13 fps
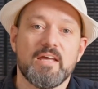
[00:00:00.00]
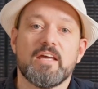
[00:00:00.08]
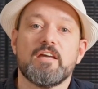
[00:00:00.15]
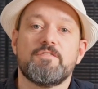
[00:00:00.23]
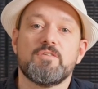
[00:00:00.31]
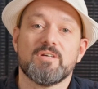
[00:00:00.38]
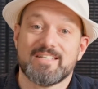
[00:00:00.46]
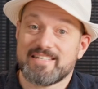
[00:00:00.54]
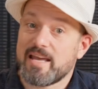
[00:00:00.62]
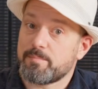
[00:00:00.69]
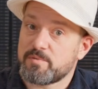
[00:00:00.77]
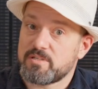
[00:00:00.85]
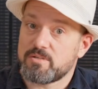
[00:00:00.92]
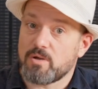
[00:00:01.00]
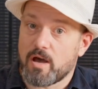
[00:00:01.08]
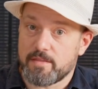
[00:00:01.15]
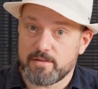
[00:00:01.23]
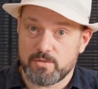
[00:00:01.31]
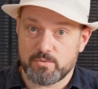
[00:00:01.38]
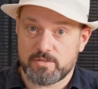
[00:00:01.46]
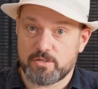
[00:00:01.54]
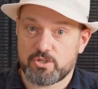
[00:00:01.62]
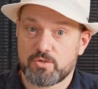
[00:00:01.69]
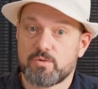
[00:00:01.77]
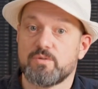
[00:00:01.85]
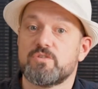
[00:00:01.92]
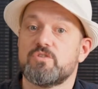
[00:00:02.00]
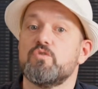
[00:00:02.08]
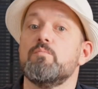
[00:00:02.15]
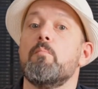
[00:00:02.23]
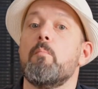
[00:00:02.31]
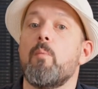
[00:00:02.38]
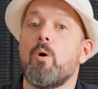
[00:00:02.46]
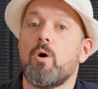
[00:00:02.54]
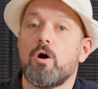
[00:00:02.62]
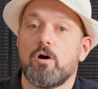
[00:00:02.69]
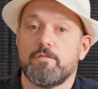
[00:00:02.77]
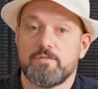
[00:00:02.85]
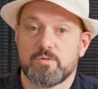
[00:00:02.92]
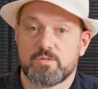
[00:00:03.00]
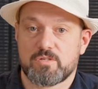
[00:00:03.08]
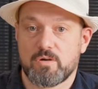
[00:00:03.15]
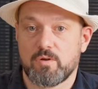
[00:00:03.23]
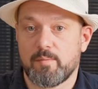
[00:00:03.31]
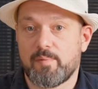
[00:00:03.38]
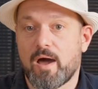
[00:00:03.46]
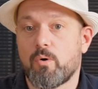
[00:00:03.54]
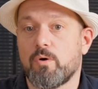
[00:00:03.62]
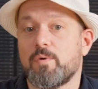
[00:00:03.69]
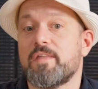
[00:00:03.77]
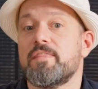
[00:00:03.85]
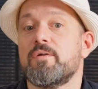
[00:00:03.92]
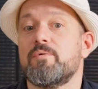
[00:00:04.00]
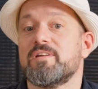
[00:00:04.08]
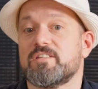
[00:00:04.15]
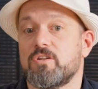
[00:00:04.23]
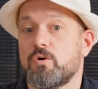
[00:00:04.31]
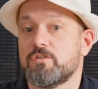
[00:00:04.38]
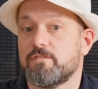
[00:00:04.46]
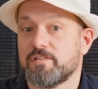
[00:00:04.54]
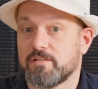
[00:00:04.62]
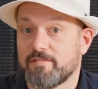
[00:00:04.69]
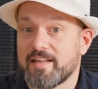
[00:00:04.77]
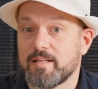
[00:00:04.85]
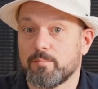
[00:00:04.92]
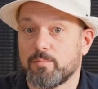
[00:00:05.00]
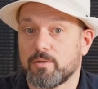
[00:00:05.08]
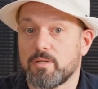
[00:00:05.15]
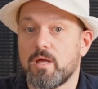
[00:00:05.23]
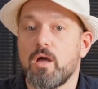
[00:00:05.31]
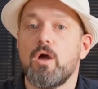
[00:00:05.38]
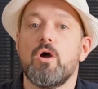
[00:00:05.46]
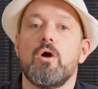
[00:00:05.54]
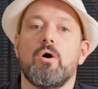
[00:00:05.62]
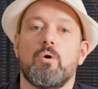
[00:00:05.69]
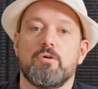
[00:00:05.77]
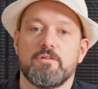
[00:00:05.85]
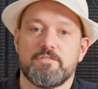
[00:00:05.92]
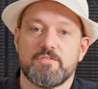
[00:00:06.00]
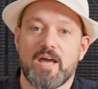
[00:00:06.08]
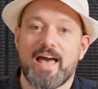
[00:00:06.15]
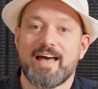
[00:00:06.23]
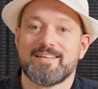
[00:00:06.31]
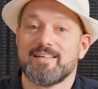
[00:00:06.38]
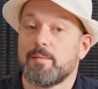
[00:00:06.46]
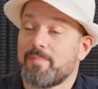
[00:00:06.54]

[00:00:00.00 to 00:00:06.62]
If you adapt your other usage to consume more of your solar power when there is a lot of it available, or if you add a